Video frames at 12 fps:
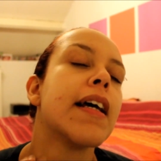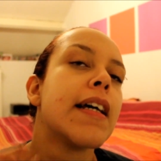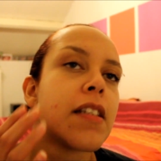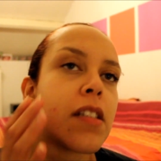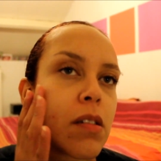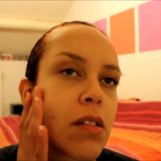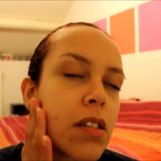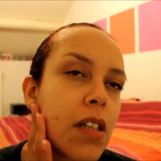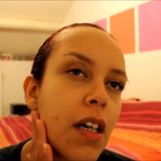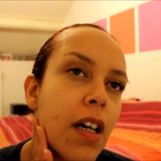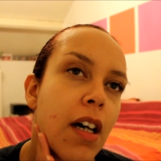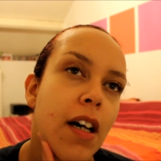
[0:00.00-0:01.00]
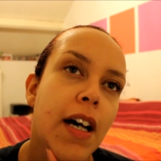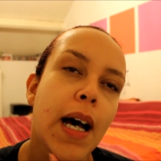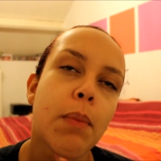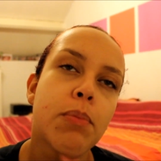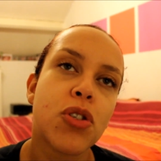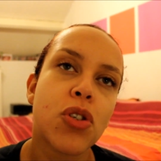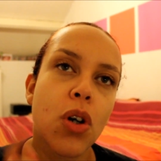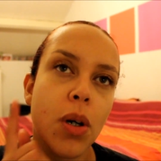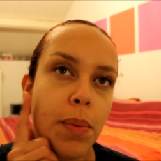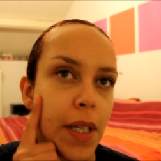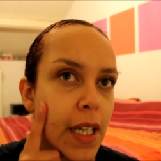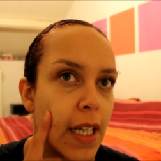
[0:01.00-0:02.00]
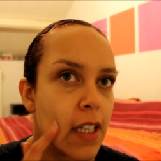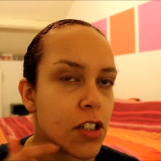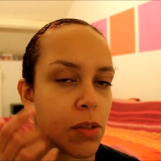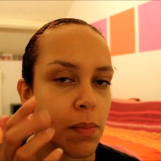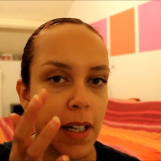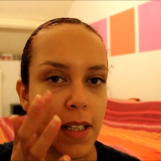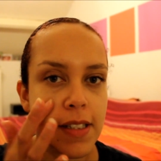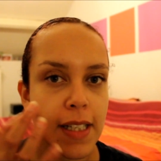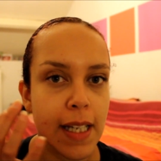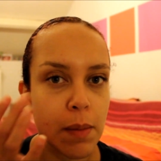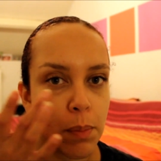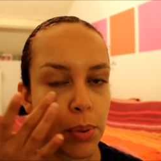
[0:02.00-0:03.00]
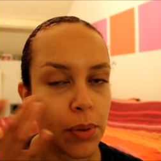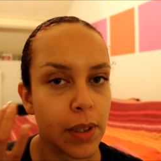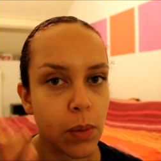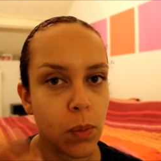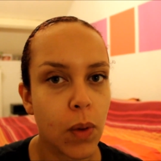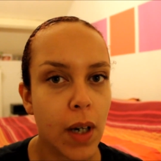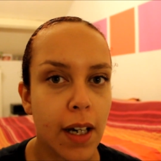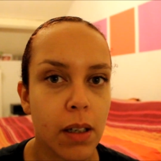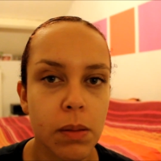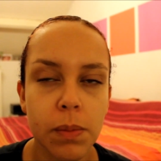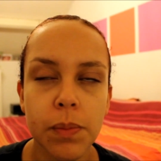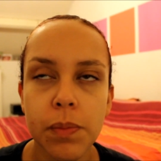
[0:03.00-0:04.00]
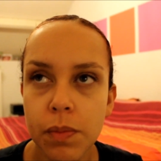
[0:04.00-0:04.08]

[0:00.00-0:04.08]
It's uh, absorbing into my skin pretty well.